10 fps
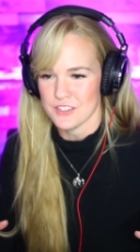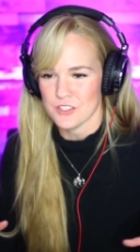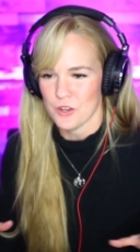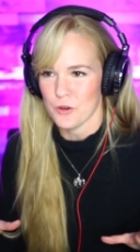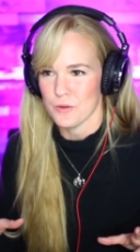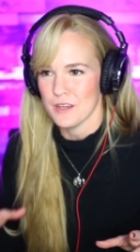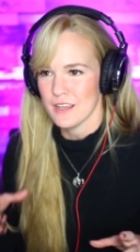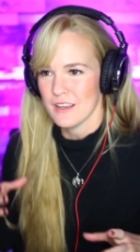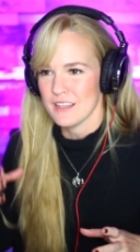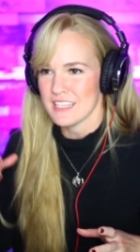so
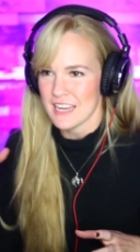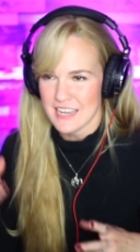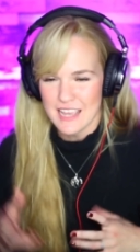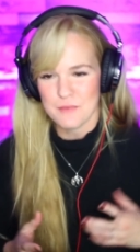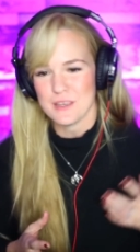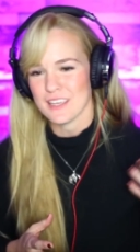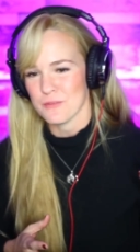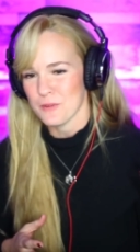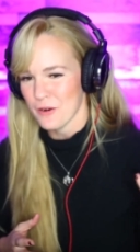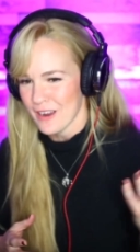dynamic
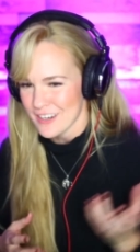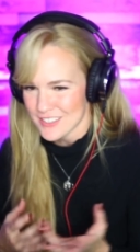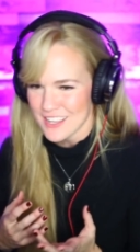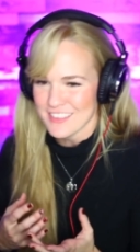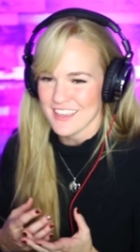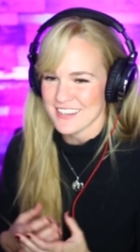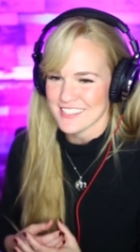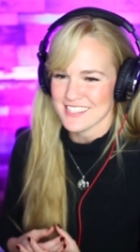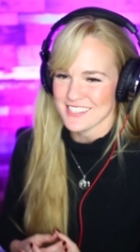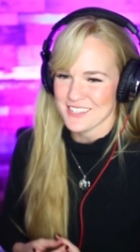and requires
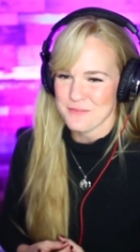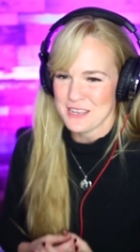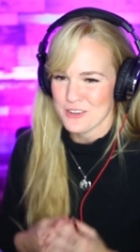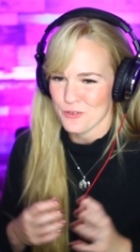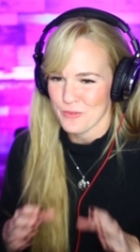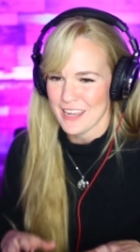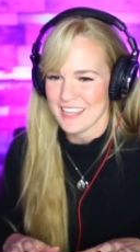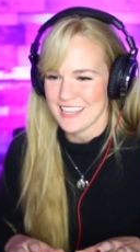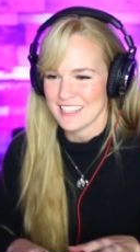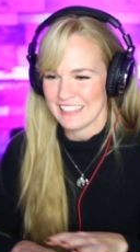athleticism and you're right
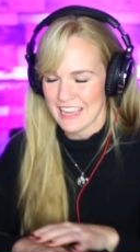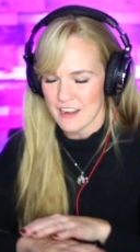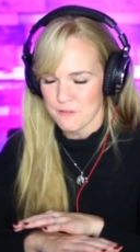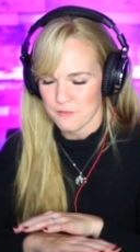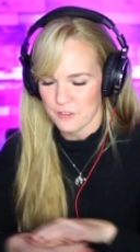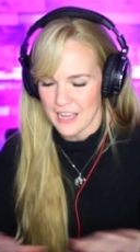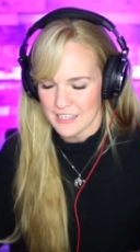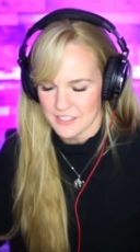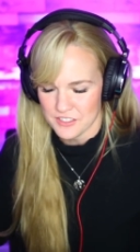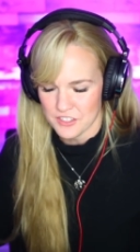it kind of
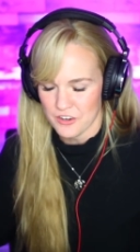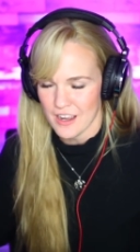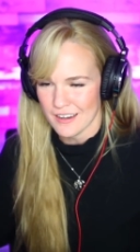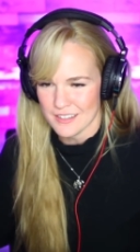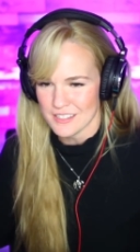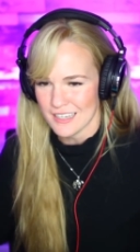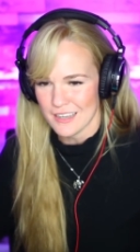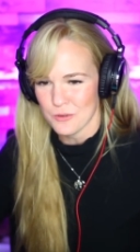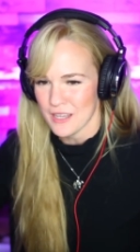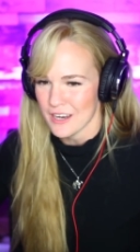flattens the ground it's like i
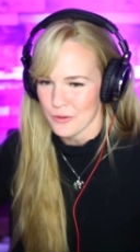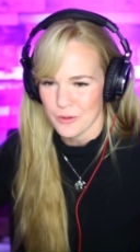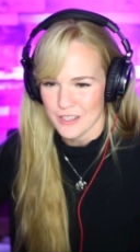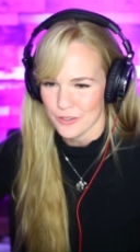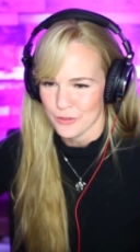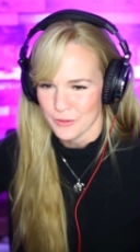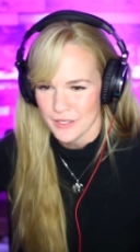don't care what you